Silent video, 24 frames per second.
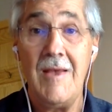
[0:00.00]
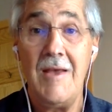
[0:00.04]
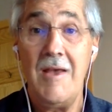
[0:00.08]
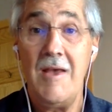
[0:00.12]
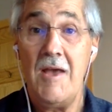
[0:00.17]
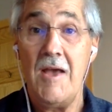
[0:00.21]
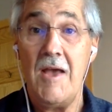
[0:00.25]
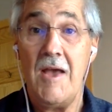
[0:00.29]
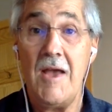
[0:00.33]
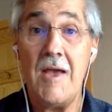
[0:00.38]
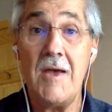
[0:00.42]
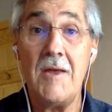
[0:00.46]

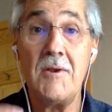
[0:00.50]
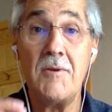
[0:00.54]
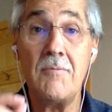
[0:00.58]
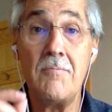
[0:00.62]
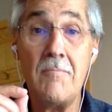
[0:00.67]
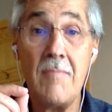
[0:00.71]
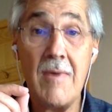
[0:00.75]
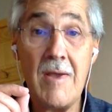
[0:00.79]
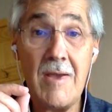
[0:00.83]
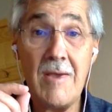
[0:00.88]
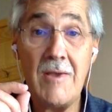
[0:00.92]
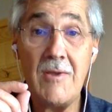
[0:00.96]
And
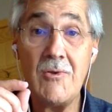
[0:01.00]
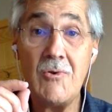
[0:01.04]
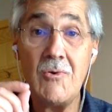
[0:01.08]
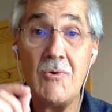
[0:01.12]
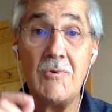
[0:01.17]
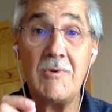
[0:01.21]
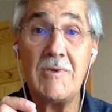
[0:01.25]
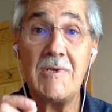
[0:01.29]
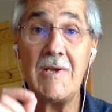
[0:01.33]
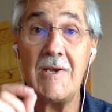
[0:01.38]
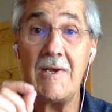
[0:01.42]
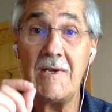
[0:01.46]
may you
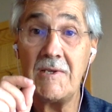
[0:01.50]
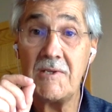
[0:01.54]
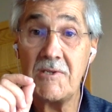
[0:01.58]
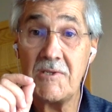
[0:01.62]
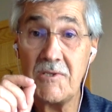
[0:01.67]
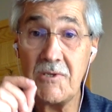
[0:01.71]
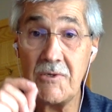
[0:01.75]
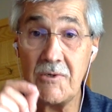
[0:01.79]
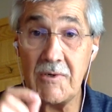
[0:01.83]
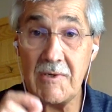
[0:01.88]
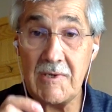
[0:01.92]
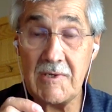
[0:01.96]
take
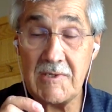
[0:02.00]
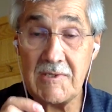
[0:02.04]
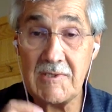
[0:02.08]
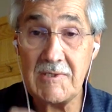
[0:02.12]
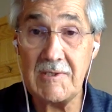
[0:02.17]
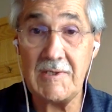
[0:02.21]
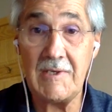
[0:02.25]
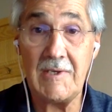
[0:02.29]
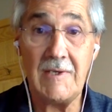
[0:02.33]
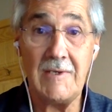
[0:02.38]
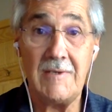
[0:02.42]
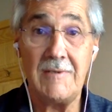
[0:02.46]

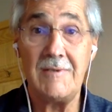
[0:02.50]
seriously